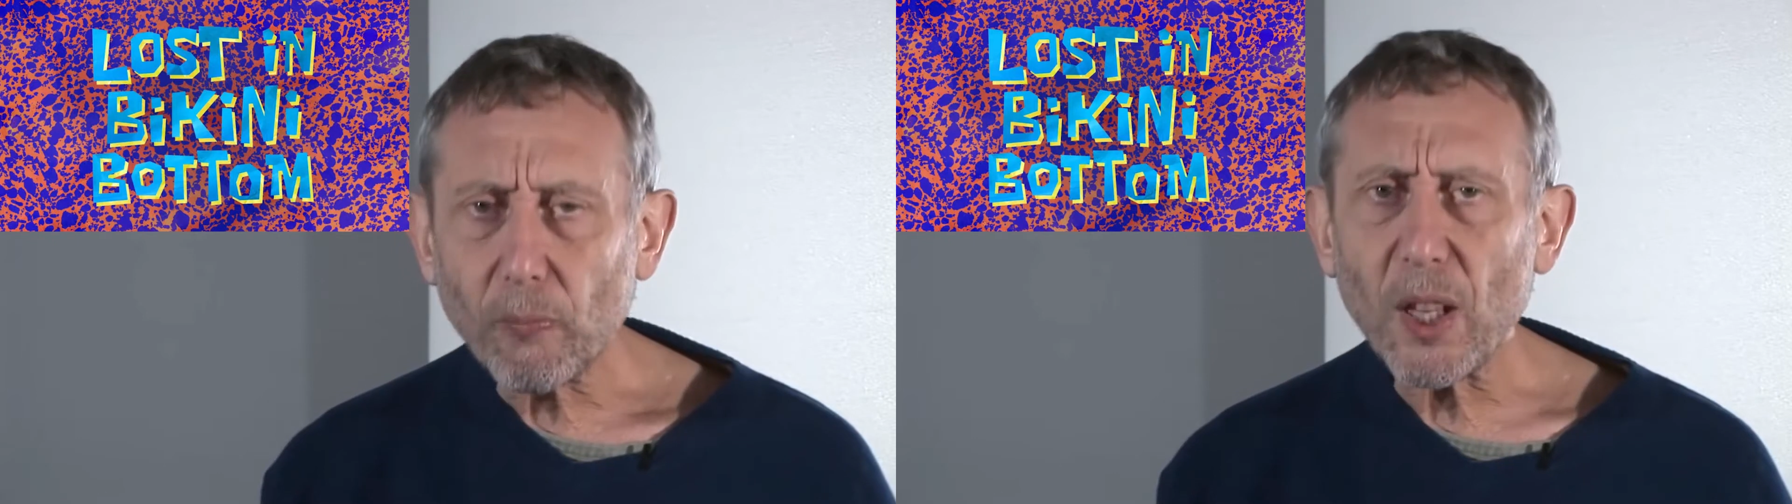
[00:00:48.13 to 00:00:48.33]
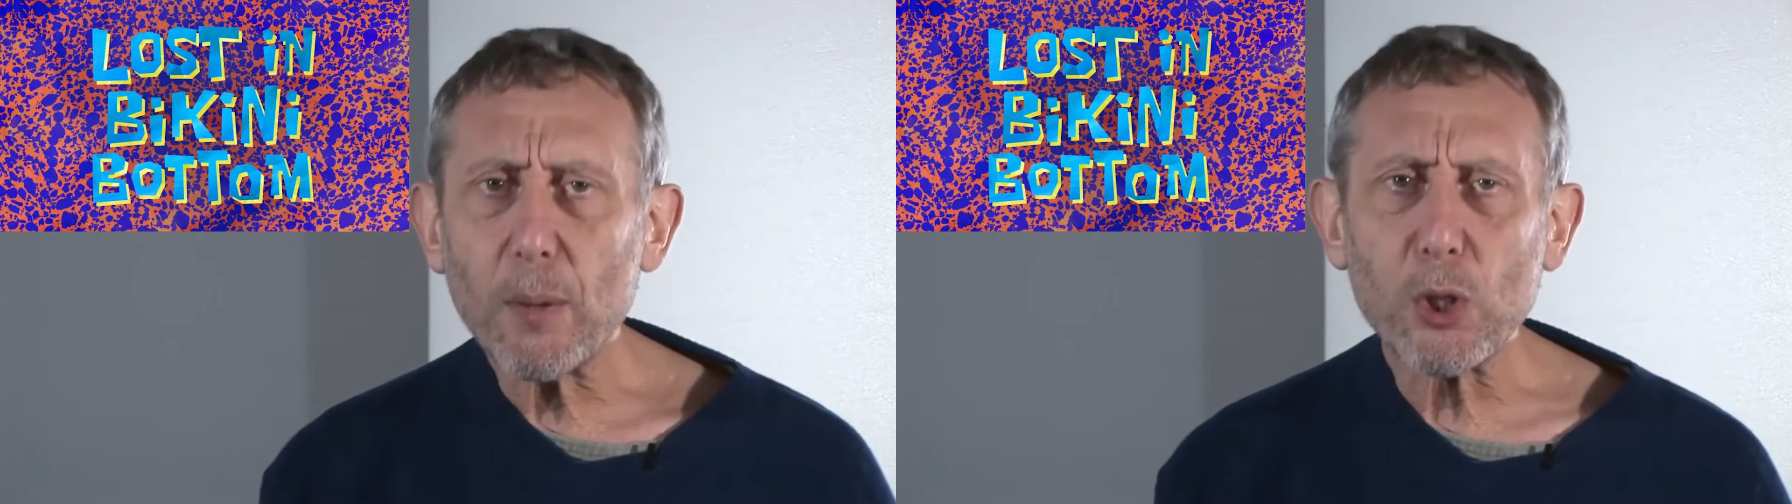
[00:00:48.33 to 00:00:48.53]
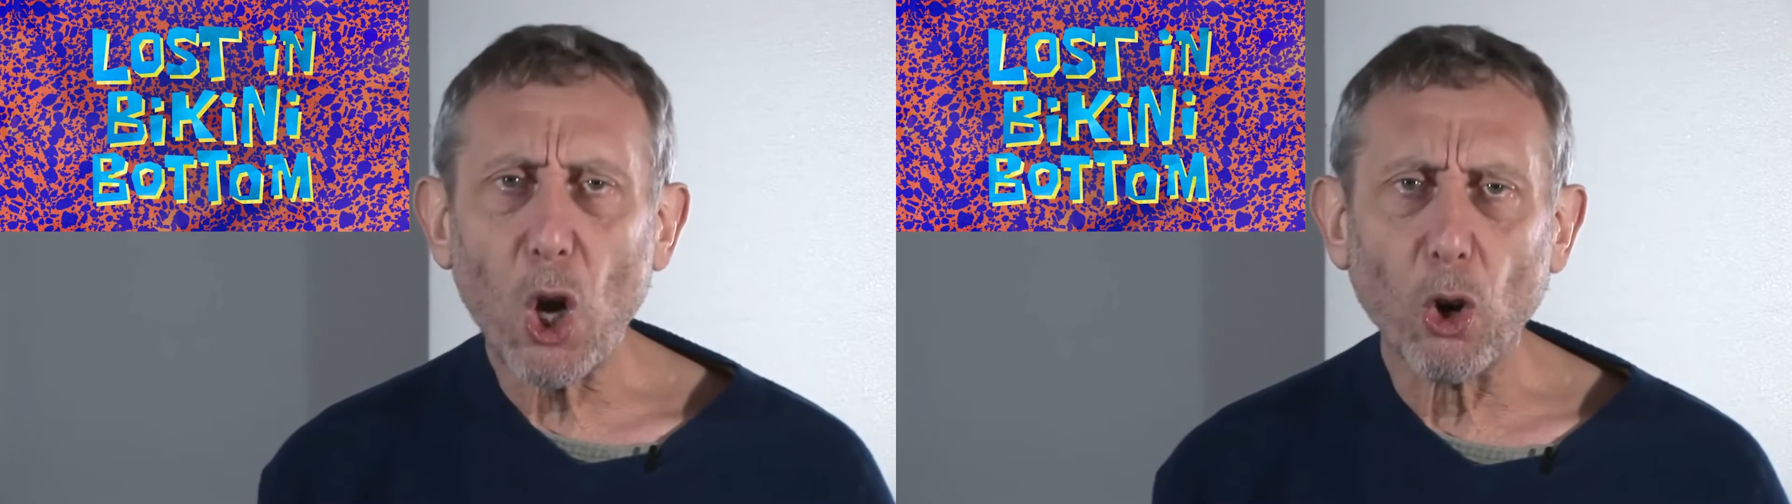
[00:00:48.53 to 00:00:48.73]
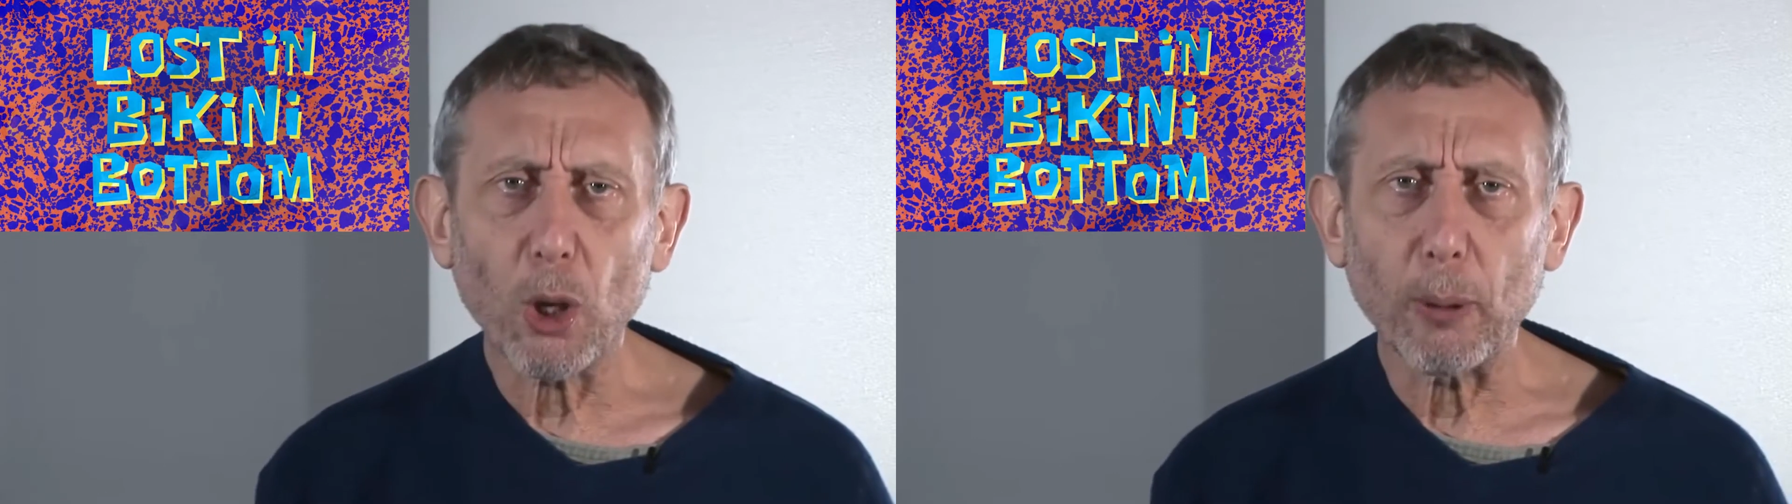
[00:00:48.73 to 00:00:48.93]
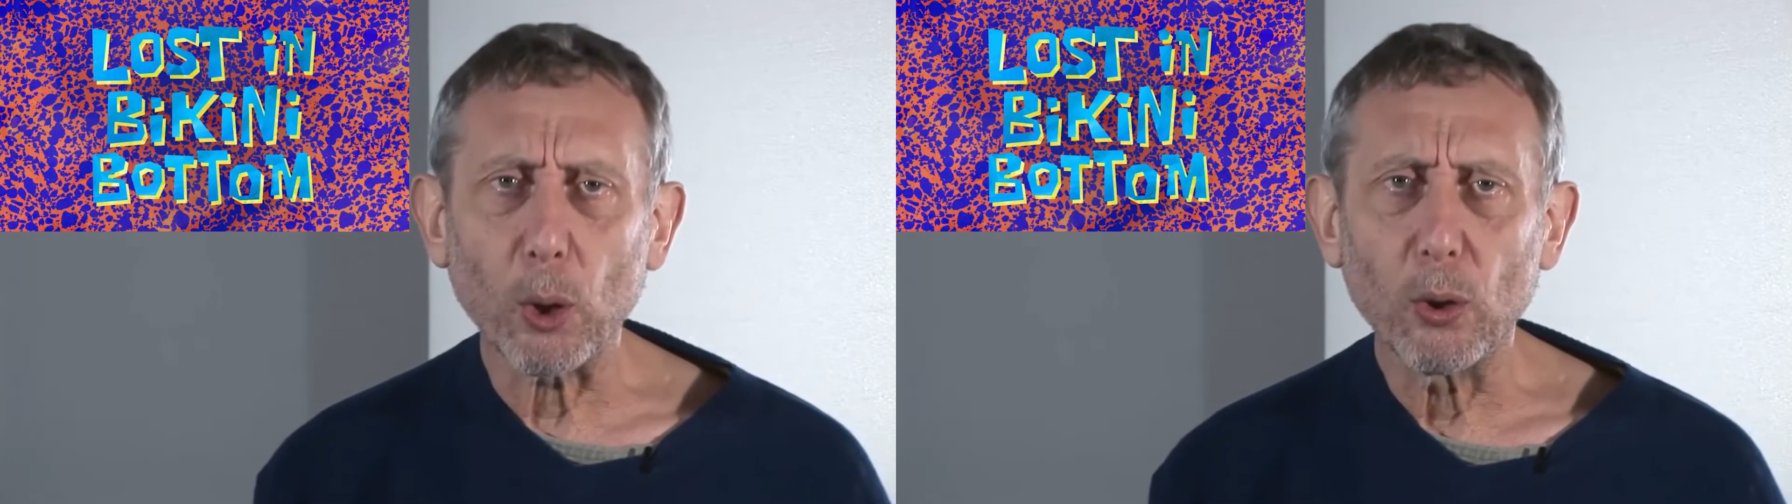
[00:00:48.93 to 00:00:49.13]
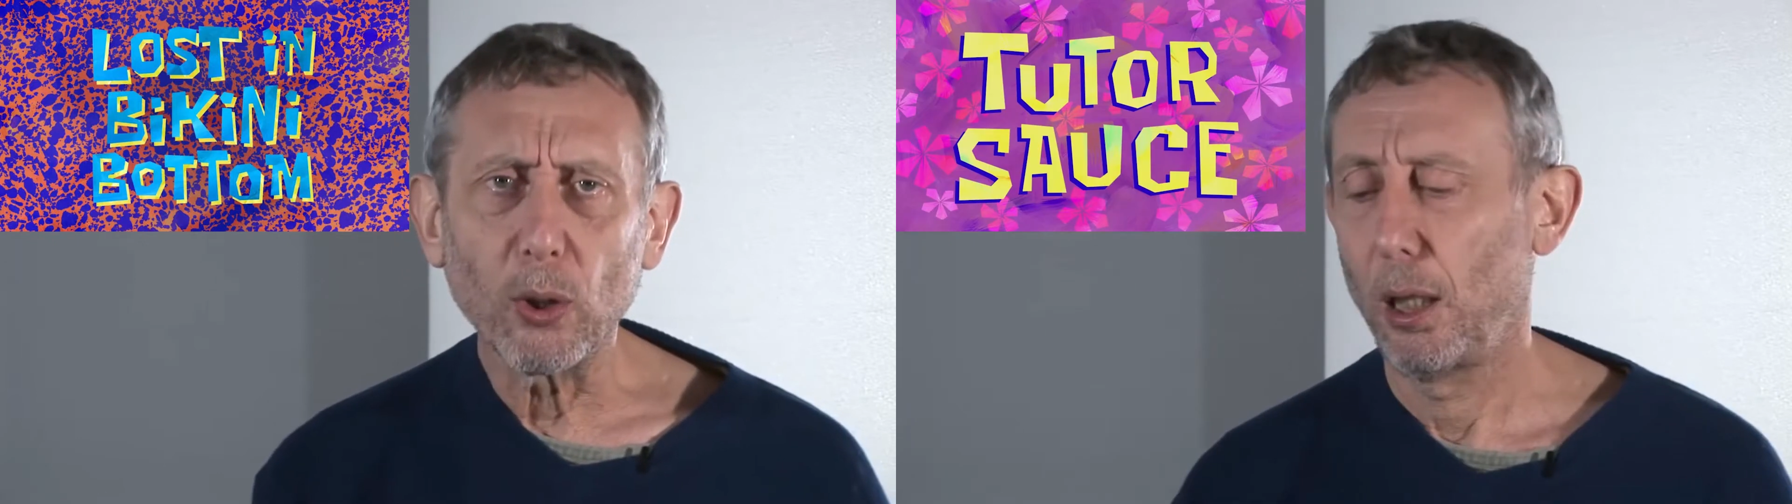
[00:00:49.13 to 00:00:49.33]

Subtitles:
It was horrible.